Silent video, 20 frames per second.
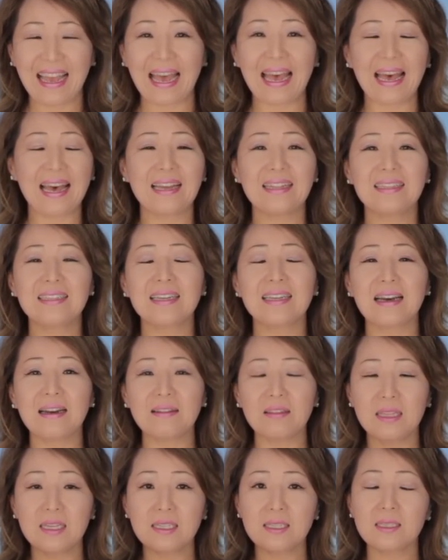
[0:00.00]
And
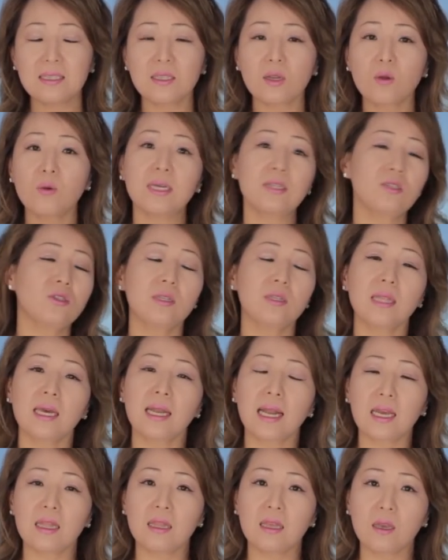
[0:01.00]
this is the question
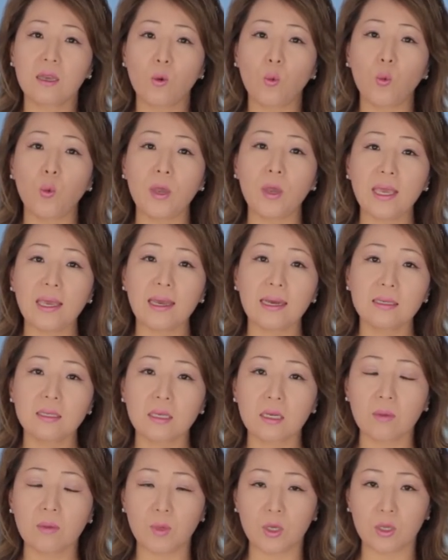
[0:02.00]
that I think we
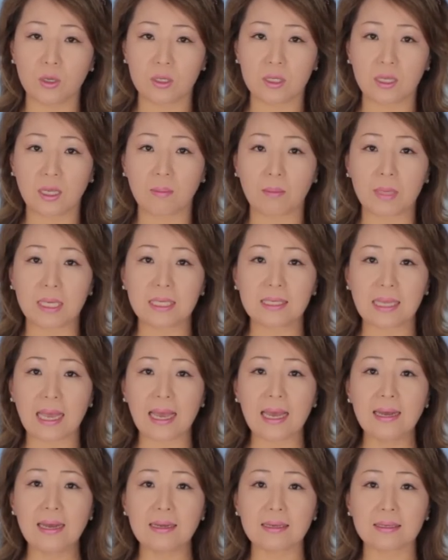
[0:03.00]
as a community must
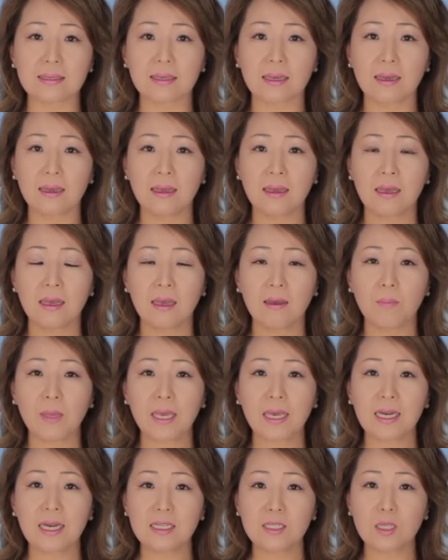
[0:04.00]
ask,
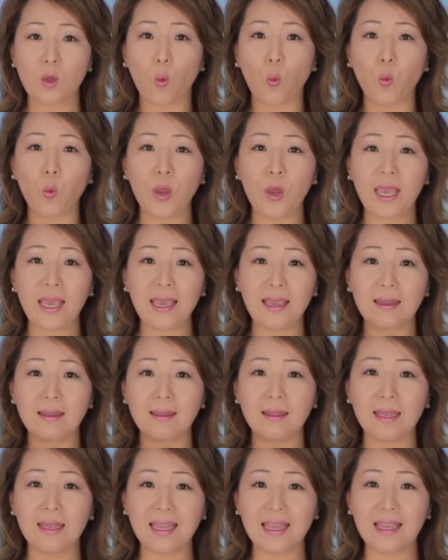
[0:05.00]
because we
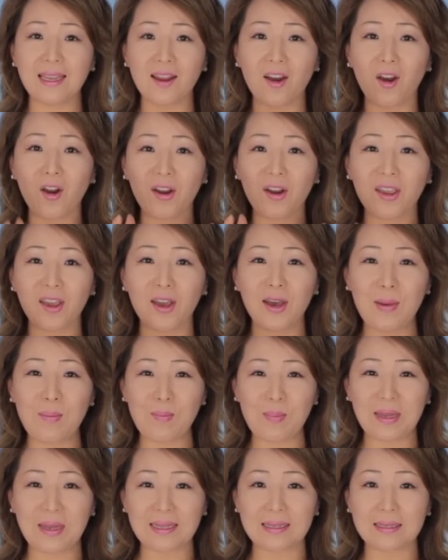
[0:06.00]
need our
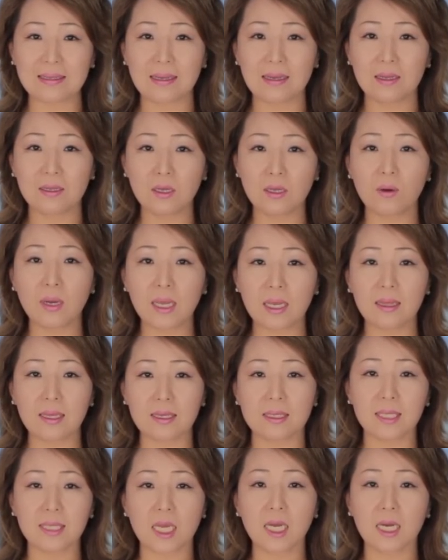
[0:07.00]
compass during
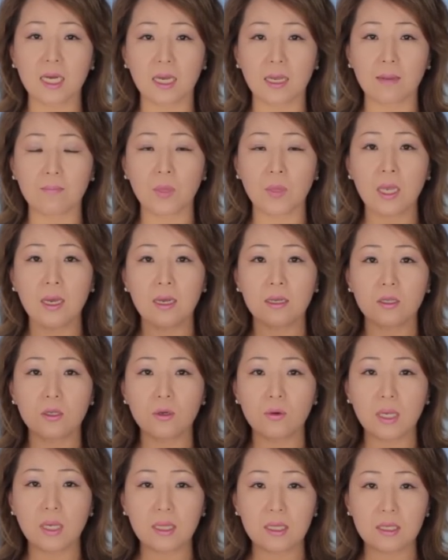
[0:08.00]
this time,
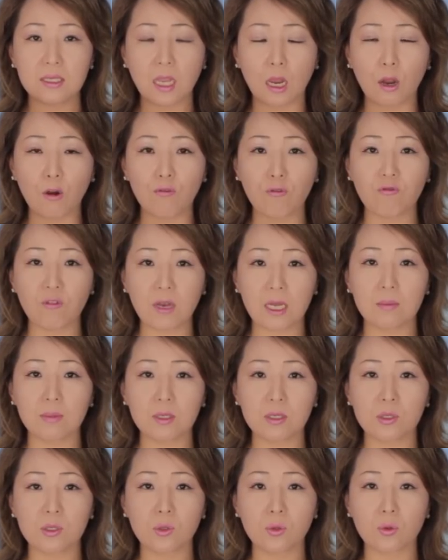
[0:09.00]
during this
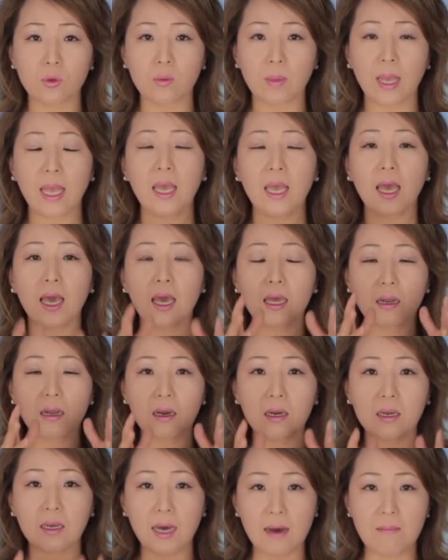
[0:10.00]
incredible storm. And
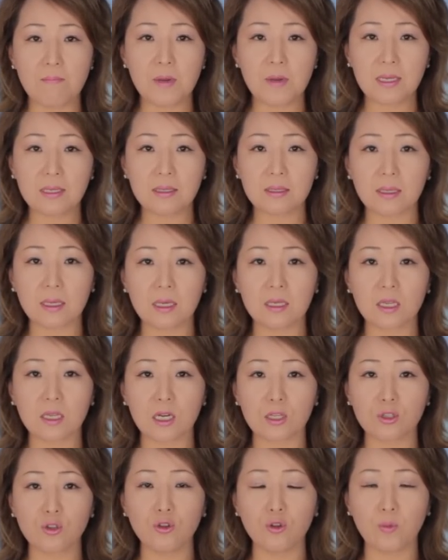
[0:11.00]
our compass is
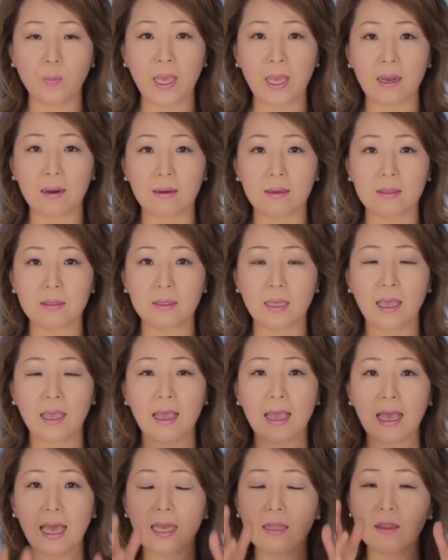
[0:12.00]
our true parents.
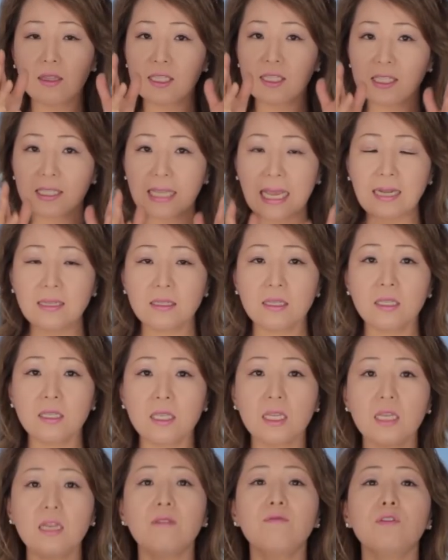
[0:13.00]
And the
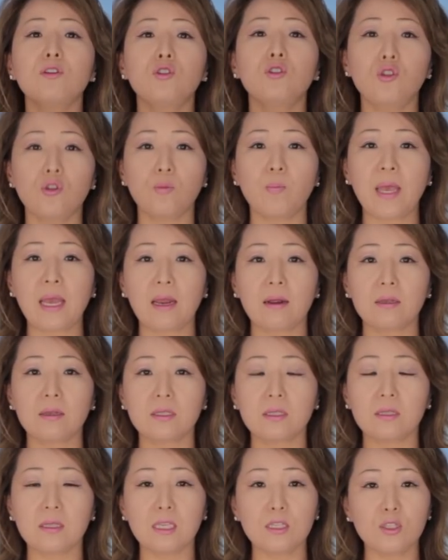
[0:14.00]
sanctity of the true
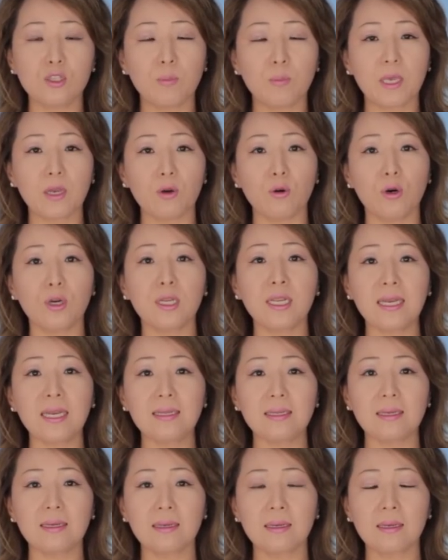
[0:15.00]
parents need to be
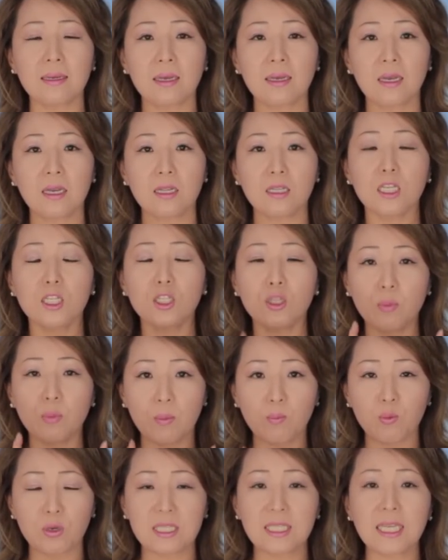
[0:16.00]
honored, need to
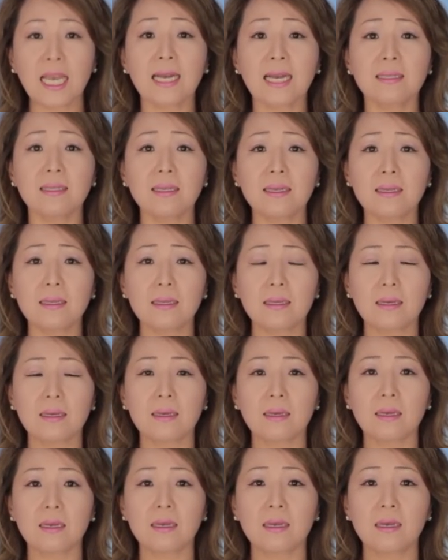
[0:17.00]
be protected,
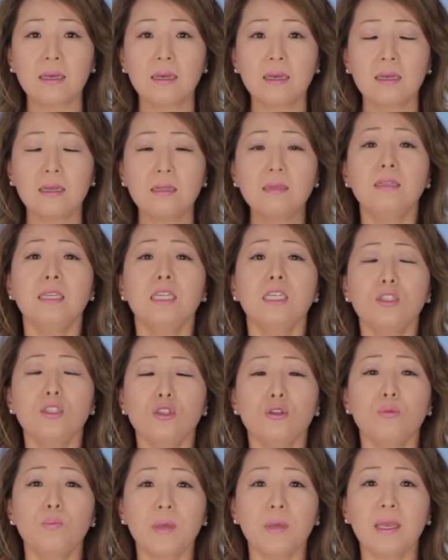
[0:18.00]
need
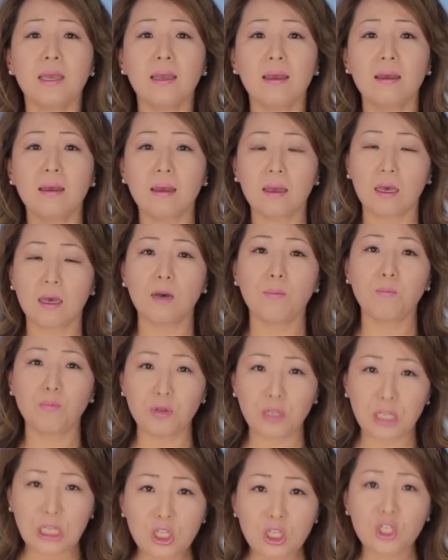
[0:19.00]
to be
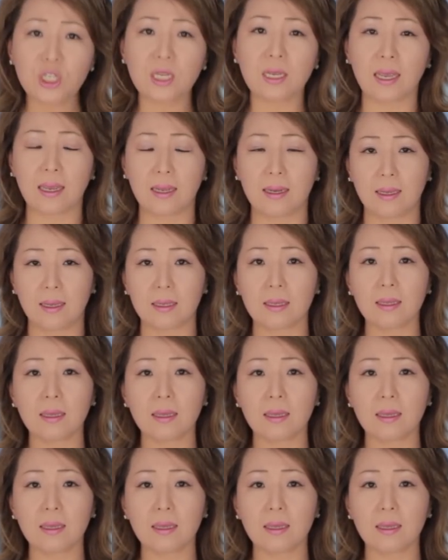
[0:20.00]
appreciated.